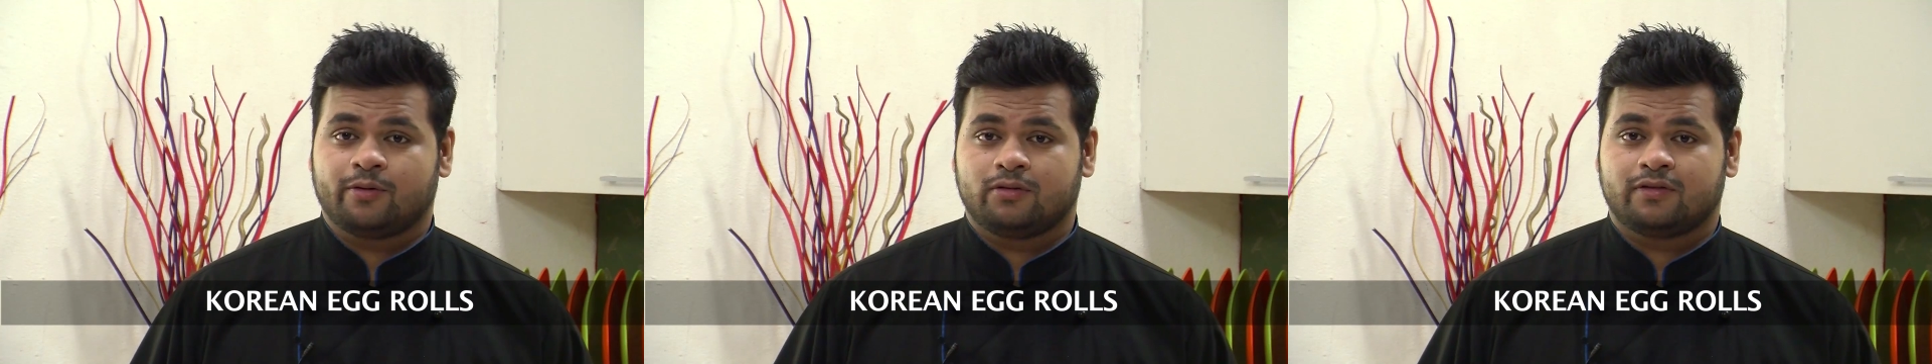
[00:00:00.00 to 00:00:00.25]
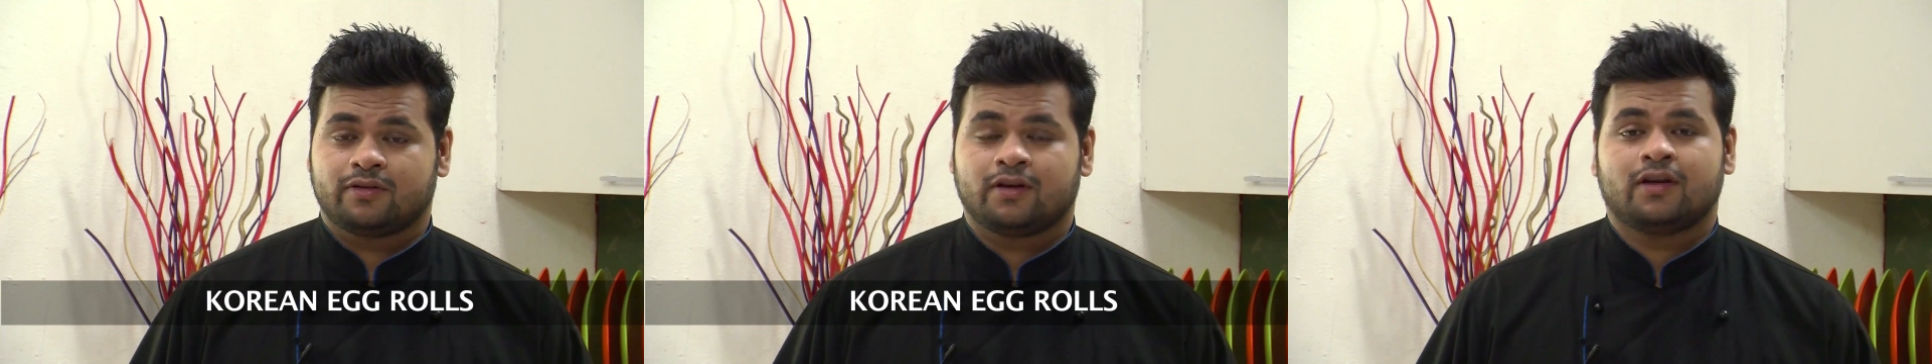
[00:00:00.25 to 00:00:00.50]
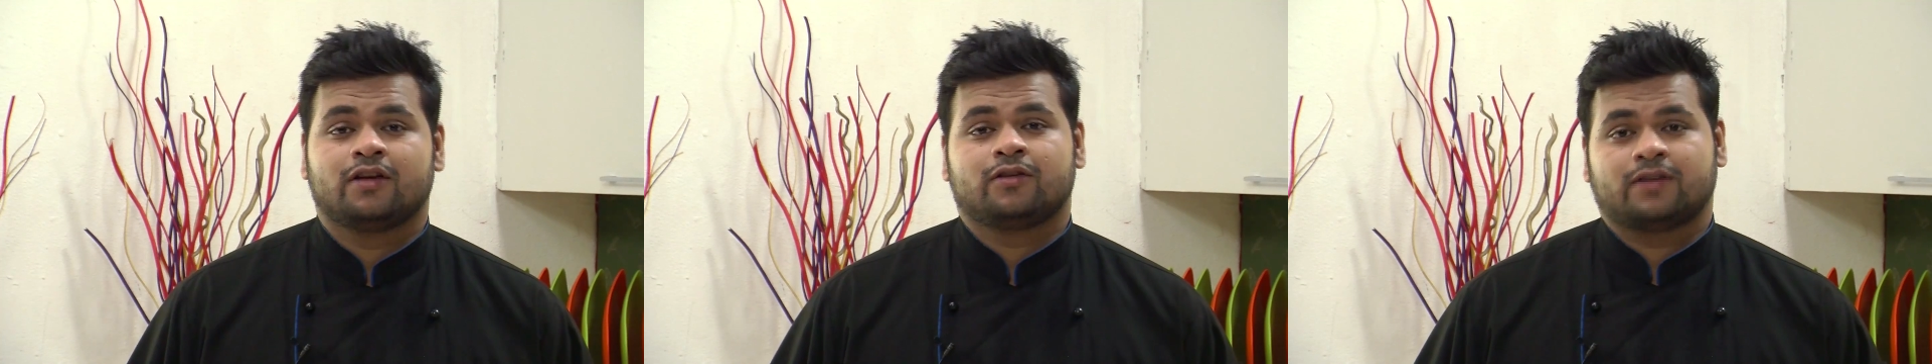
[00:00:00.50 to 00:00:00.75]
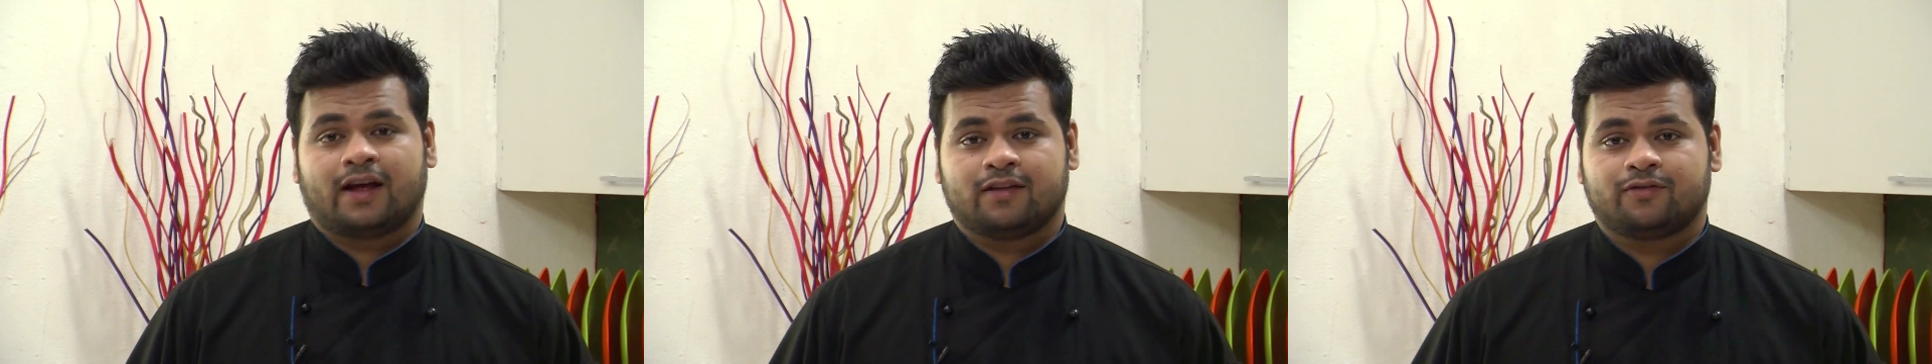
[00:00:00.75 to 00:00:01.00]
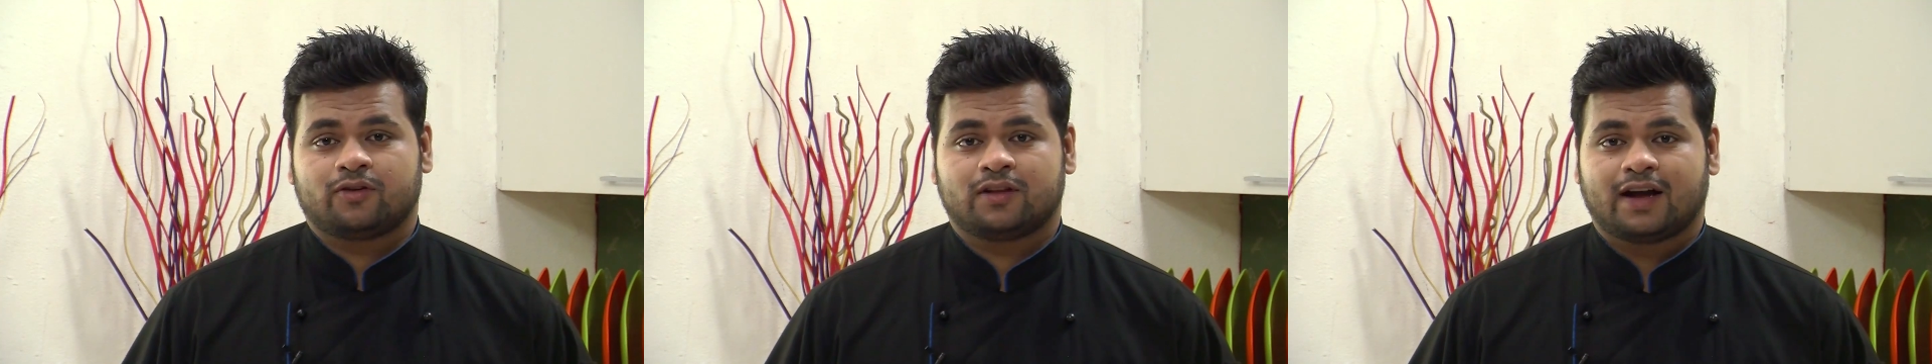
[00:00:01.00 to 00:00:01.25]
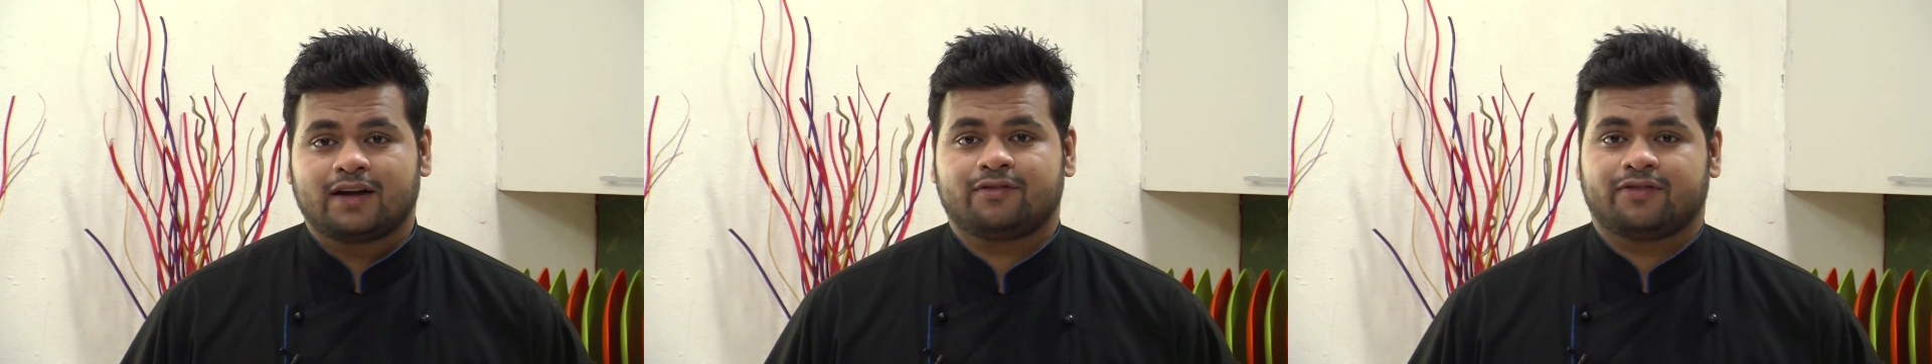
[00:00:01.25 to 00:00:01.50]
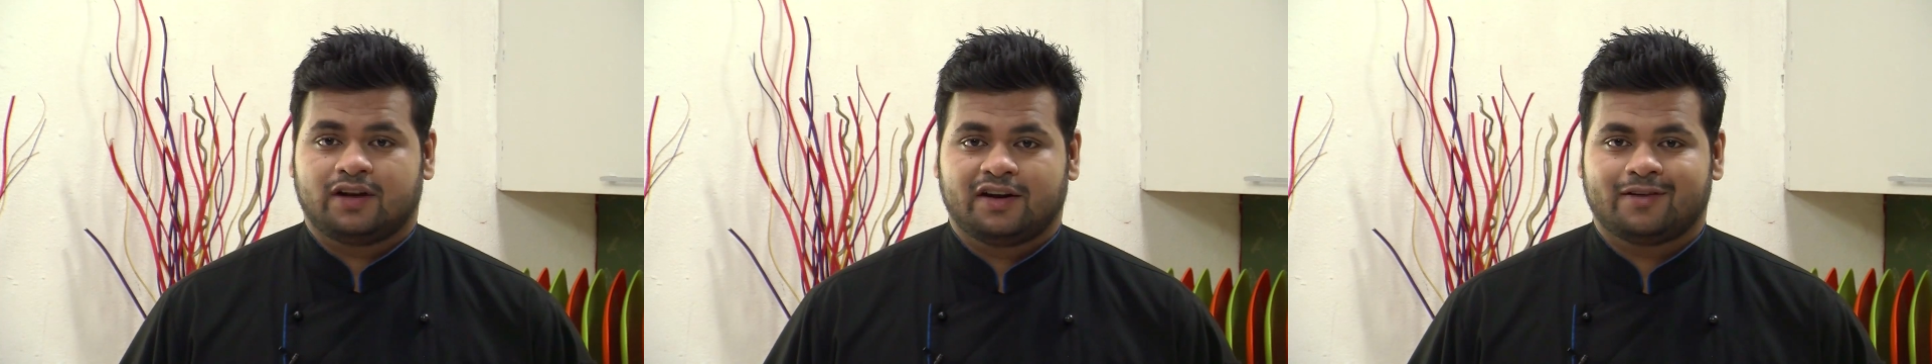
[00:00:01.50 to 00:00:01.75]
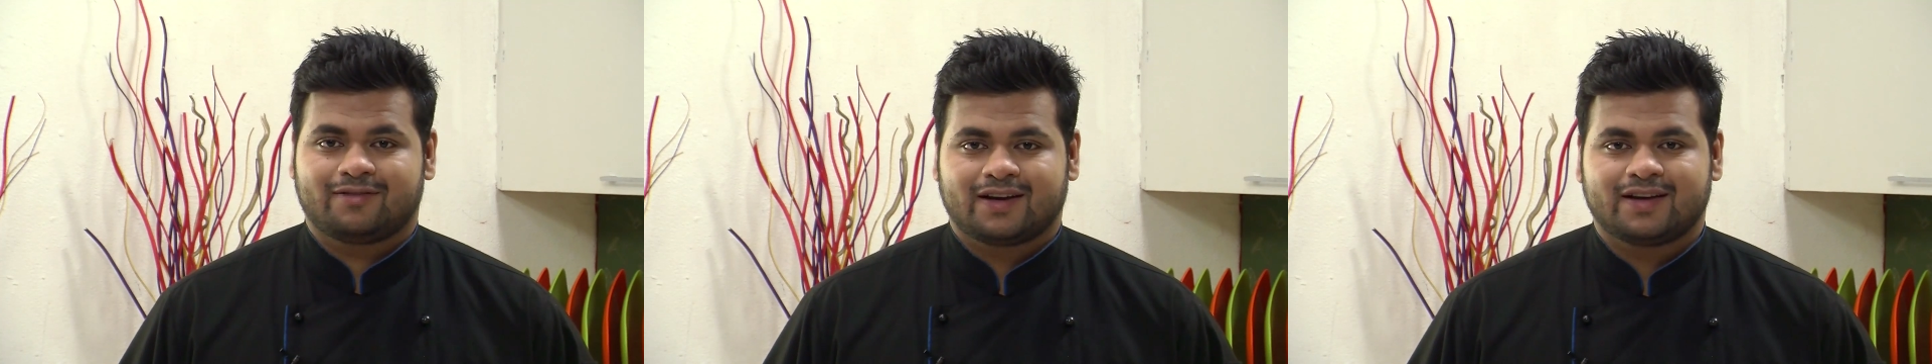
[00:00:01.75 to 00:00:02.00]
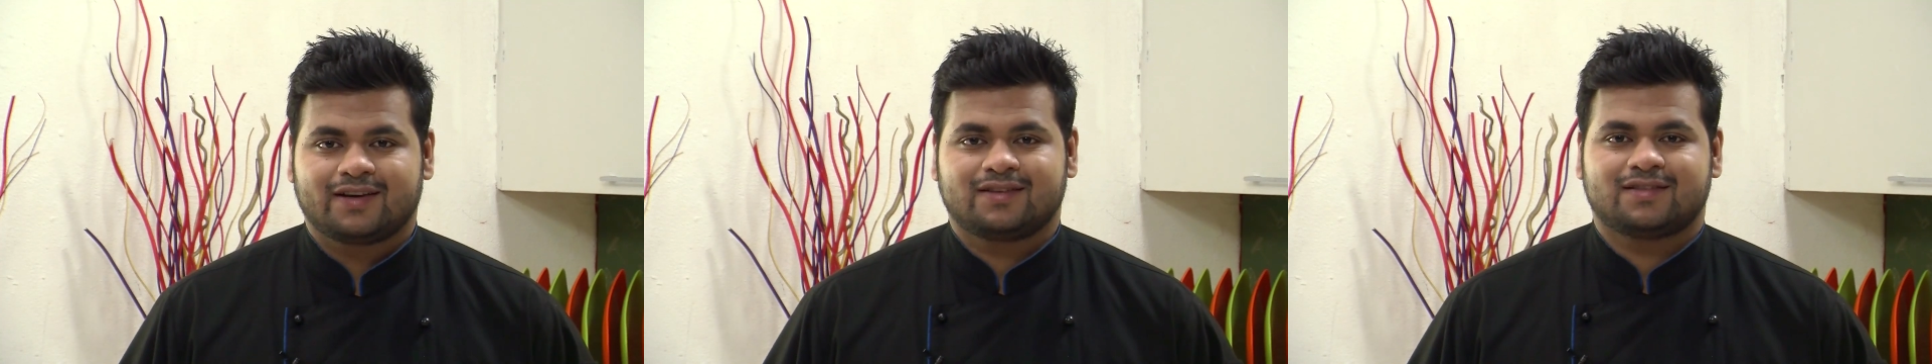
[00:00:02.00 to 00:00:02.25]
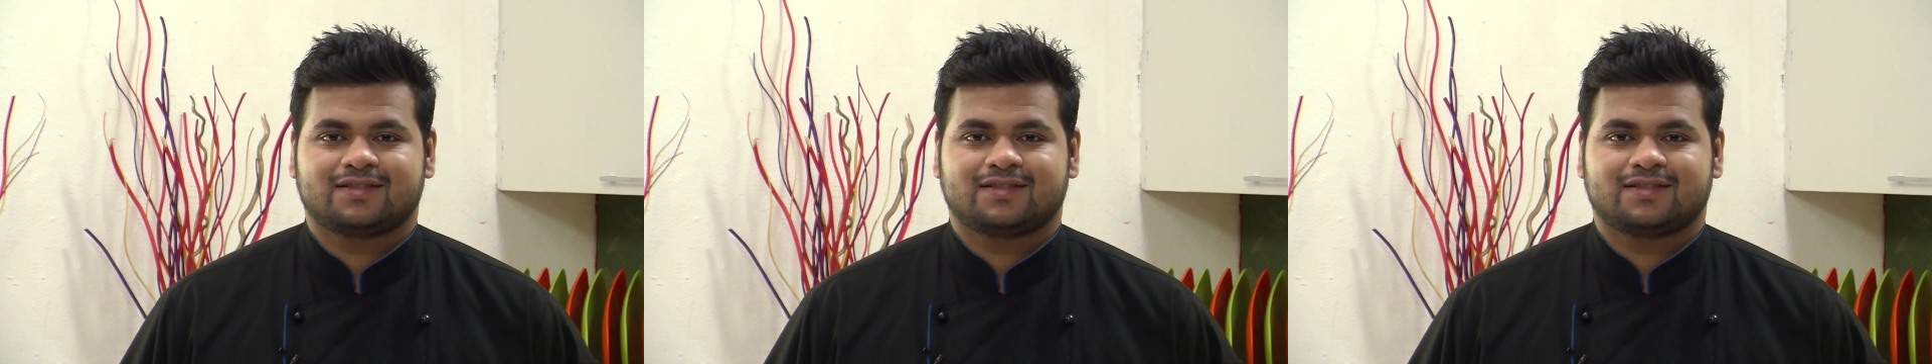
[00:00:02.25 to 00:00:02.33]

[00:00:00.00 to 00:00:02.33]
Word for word: rolls and for that we'll require